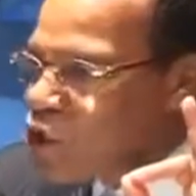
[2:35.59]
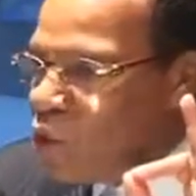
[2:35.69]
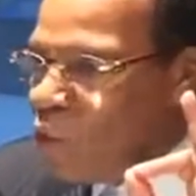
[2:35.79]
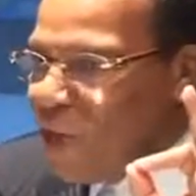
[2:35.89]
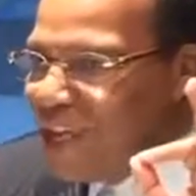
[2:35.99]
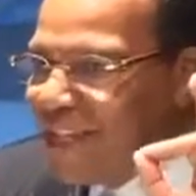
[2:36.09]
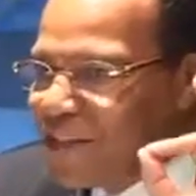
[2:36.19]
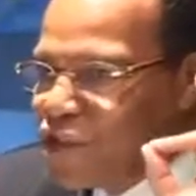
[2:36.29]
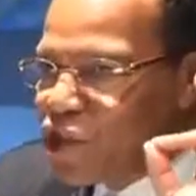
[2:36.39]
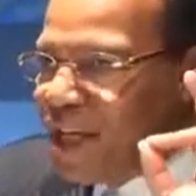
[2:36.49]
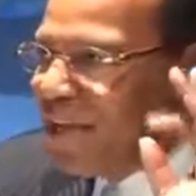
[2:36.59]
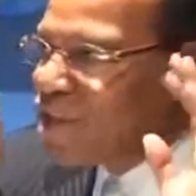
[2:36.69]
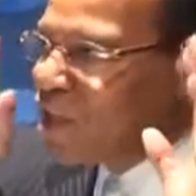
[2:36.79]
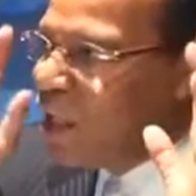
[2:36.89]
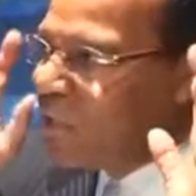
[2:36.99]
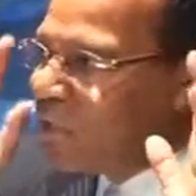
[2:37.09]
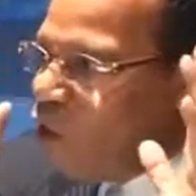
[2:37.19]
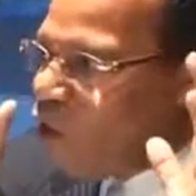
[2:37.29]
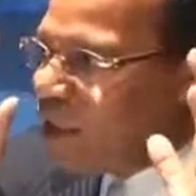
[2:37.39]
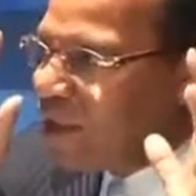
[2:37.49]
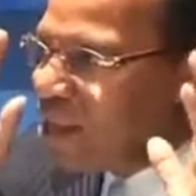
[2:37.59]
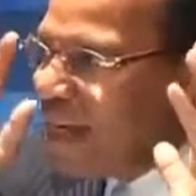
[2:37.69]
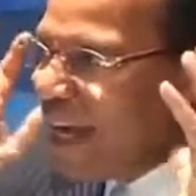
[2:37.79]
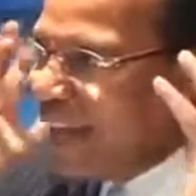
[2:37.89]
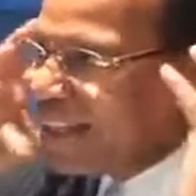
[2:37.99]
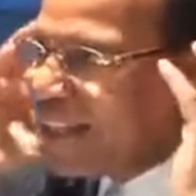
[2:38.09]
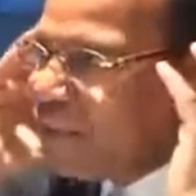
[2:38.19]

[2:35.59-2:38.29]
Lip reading: so we can change their focus and